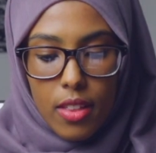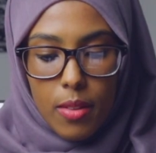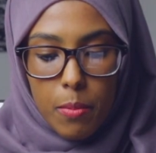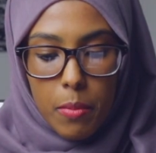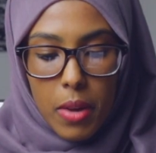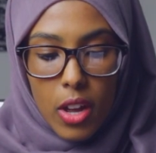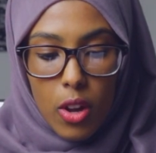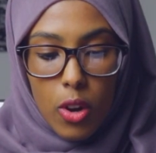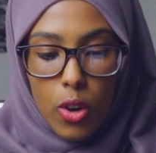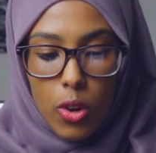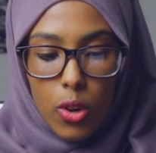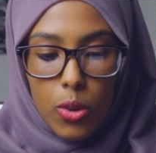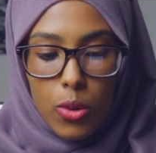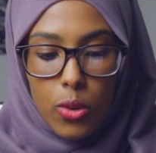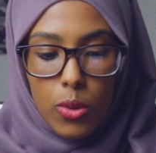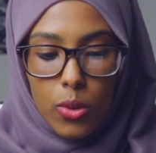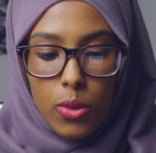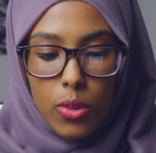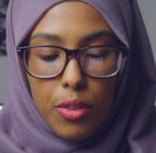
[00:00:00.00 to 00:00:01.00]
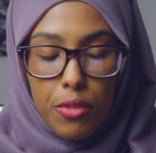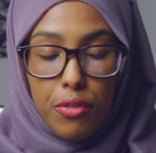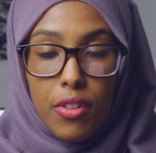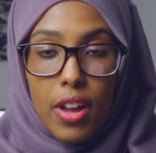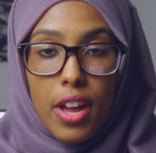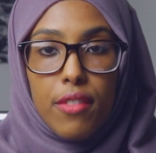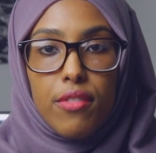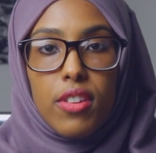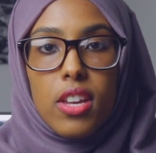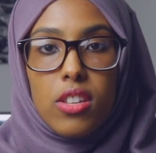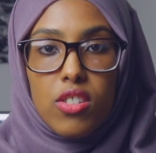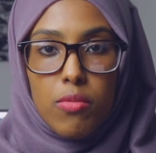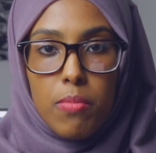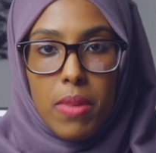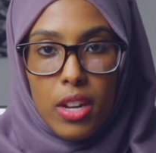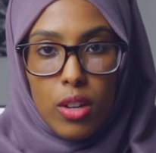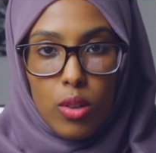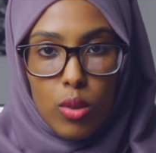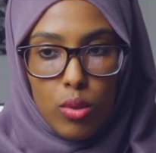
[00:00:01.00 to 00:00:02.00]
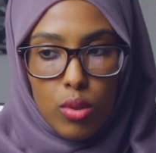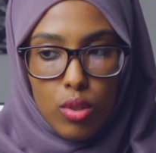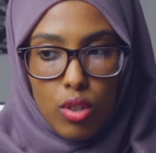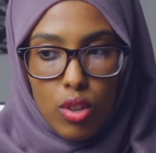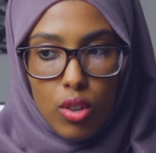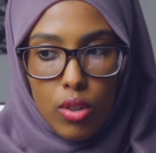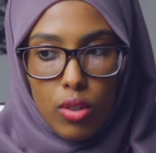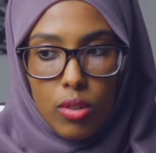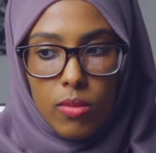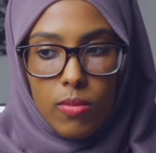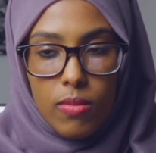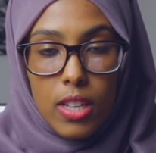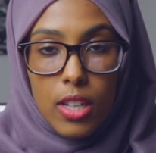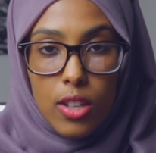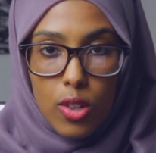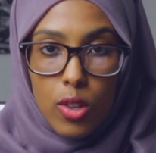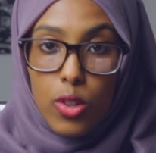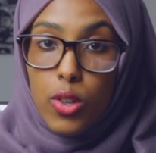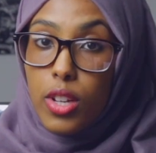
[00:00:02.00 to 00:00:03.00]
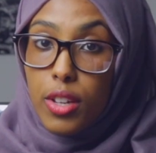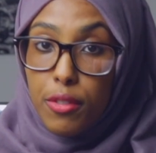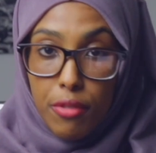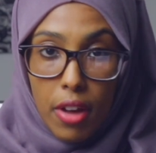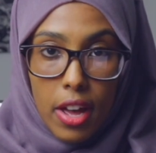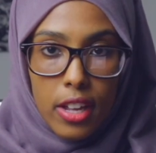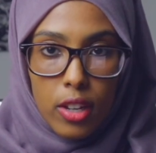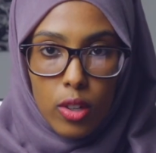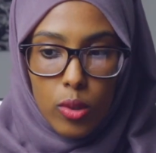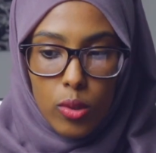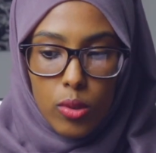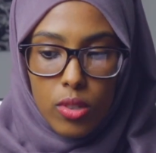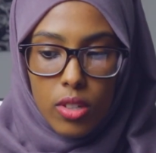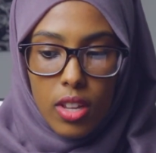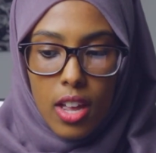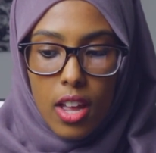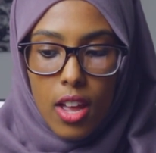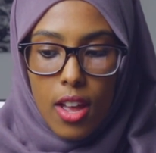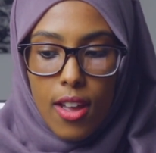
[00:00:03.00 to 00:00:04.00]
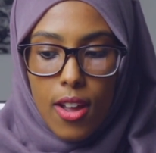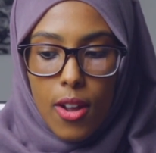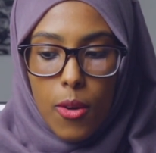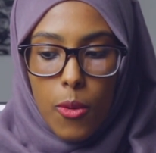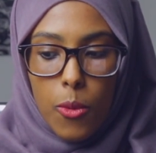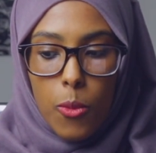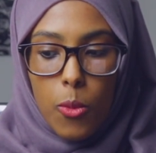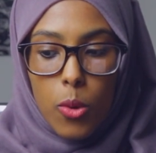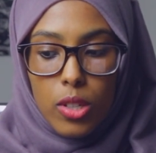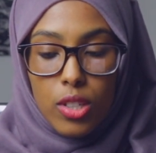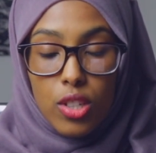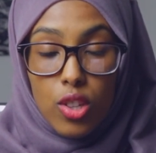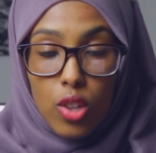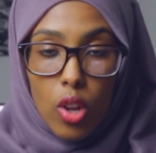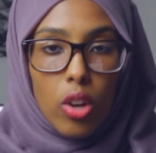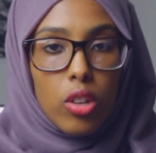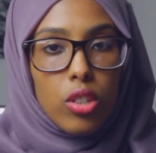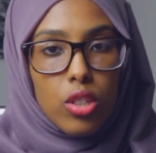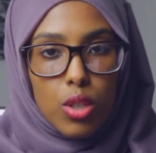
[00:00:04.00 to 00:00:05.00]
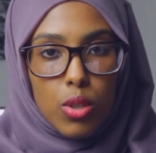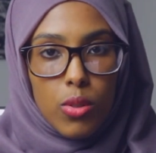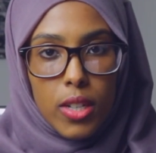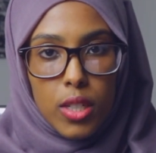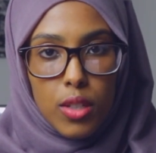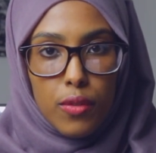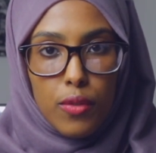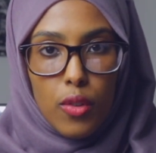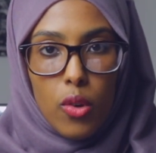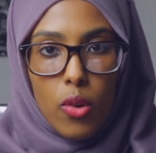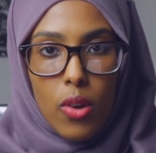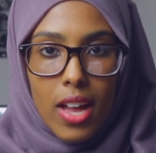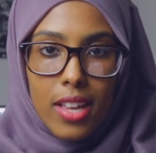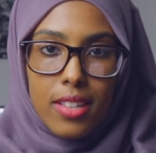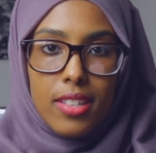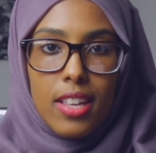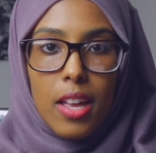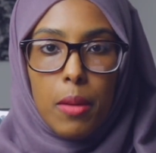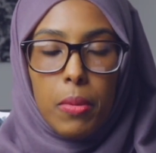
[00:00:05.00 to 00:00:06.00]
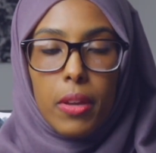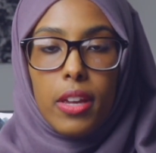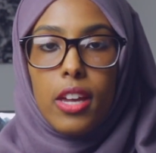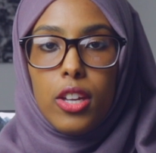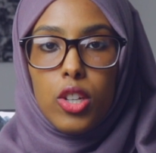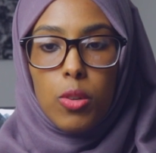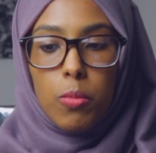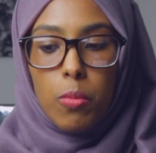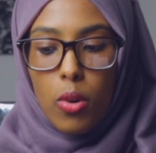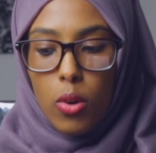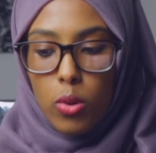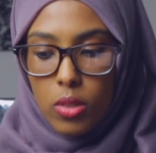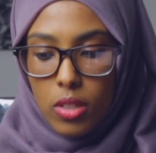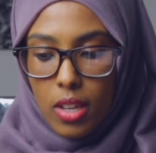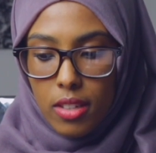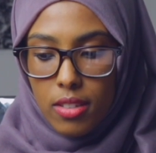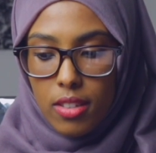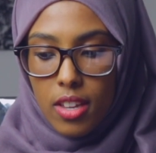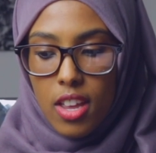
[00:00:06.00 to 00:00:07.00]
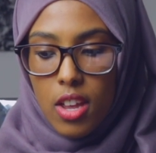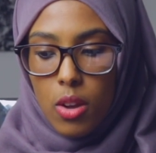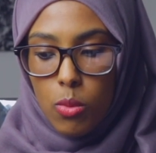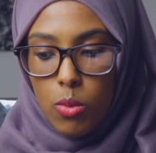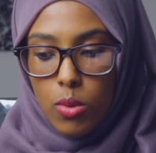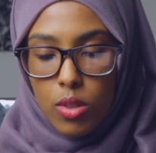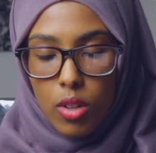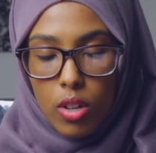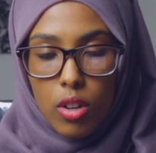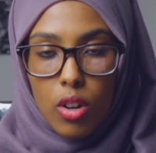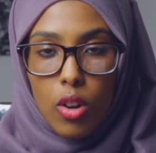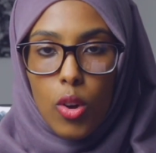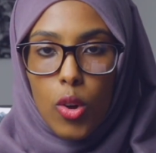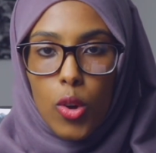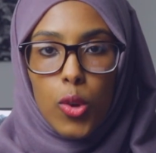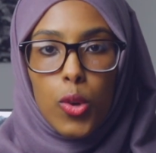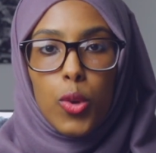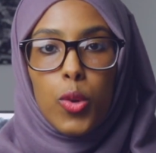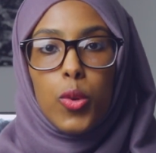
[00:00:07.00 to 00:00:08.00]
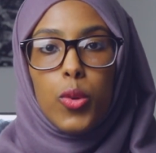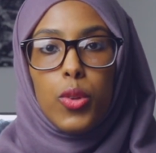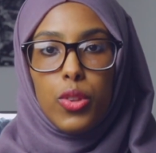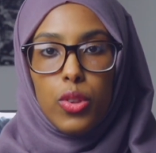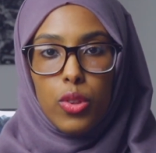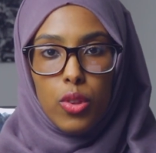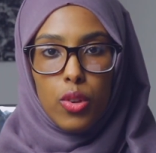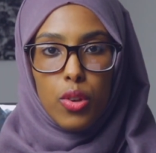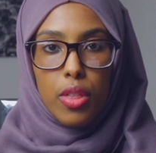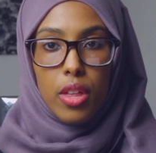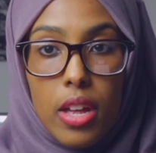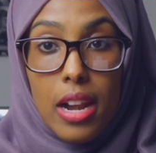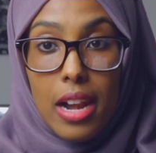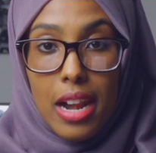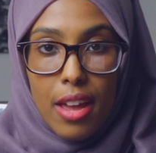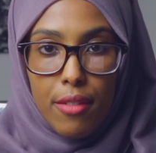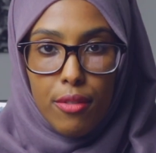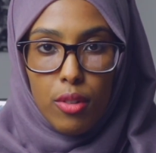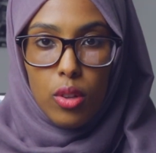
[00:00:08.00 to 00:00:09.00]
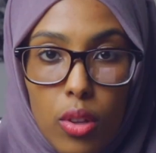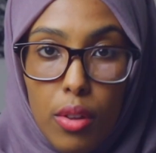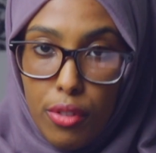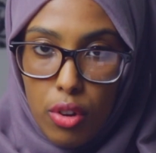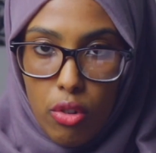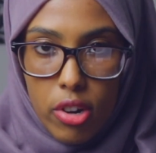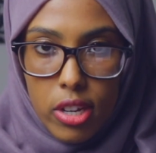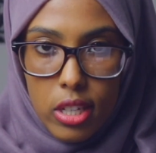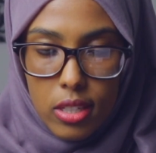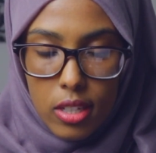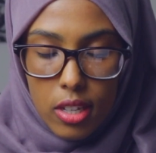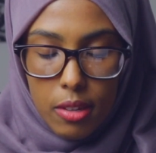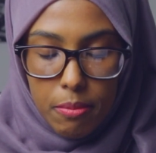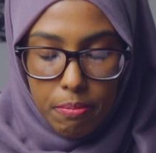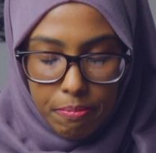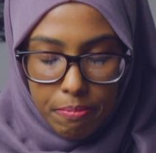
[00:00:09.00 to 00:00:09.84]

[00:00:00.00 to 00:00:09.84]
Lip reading: my whole 5 years of medical school, including finals, was not as stressful as the application process. It was on a whole nother level of crazy.